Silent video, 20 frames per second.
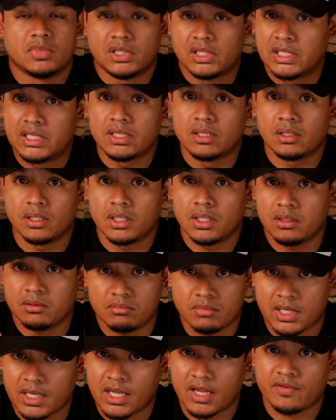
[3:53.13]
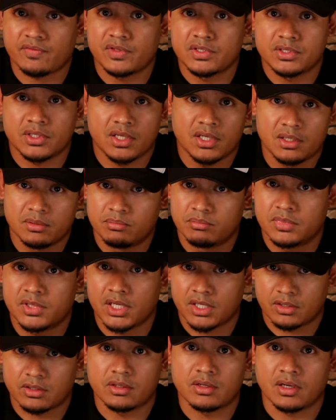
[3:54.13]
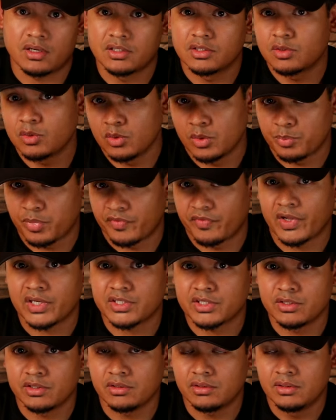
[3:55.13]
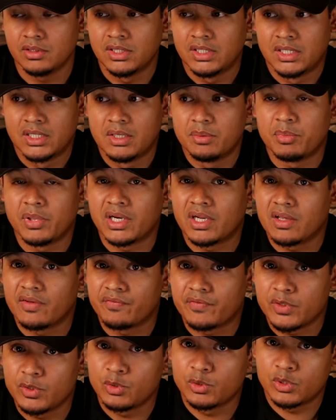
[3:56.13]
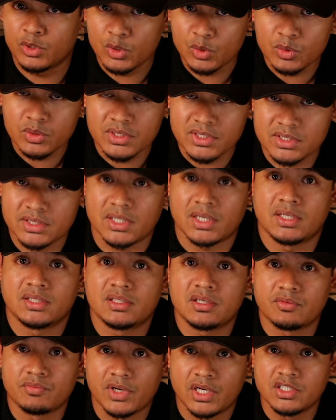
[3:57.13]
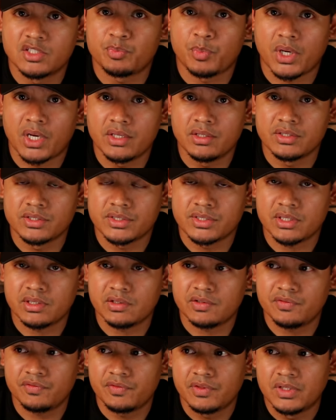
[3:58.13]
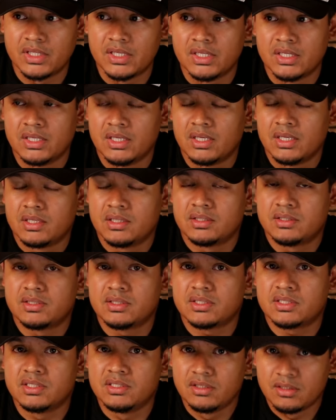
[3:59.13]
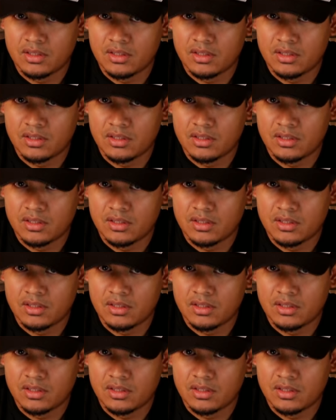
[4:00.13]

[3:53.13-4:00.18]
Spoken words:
legally, I have to say, take your car to a professional. But if you do decide to wrench by yourself, just